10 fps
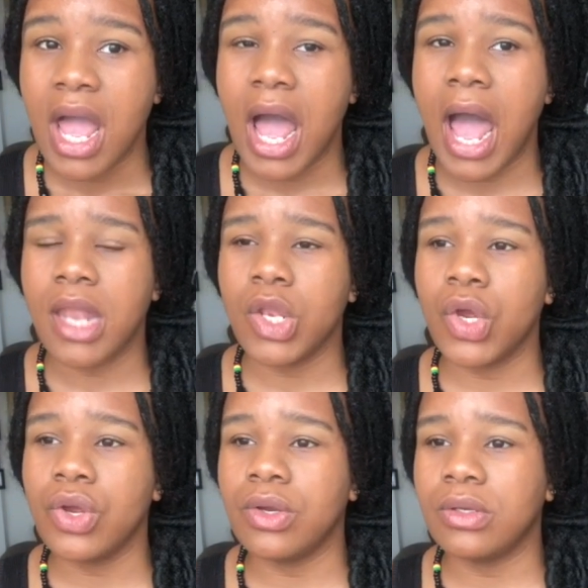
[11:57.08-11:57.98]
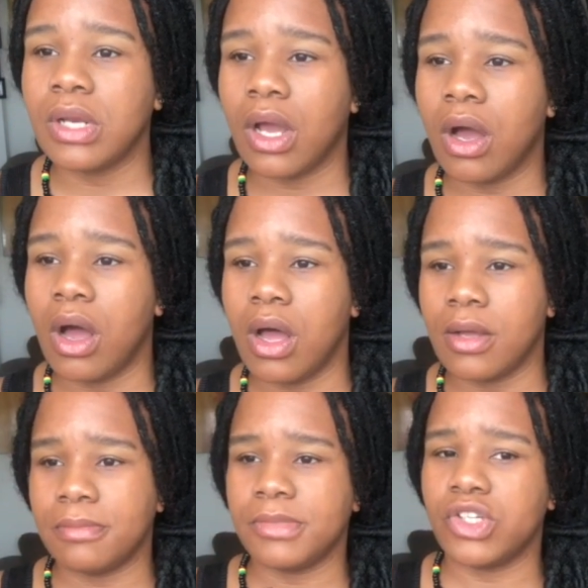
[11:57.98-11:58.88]
I learned
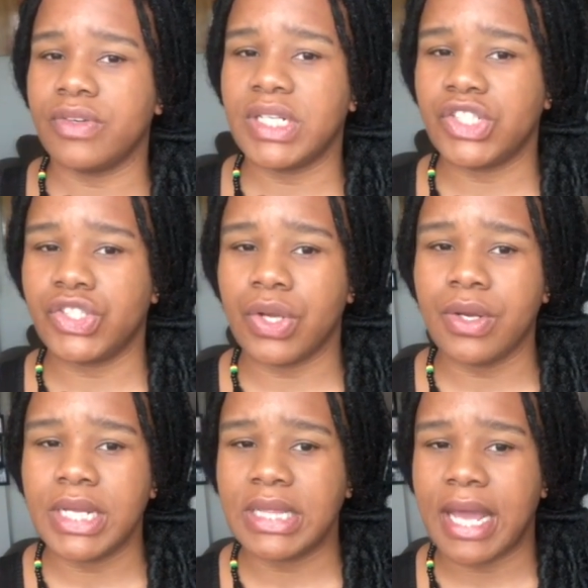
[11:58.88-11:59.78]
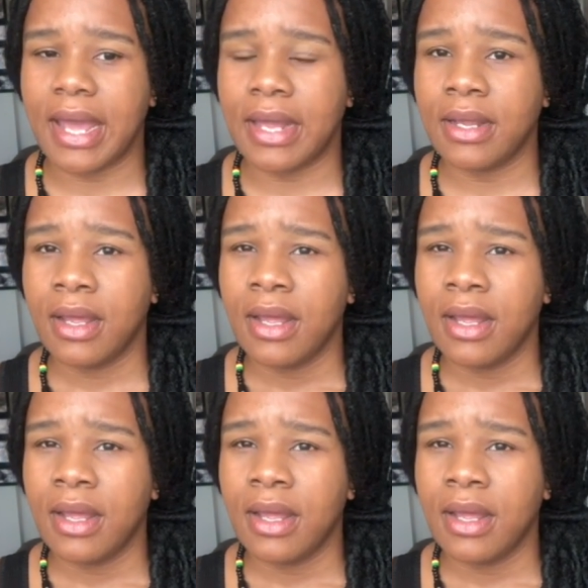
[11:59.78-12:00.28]
um, during this journey that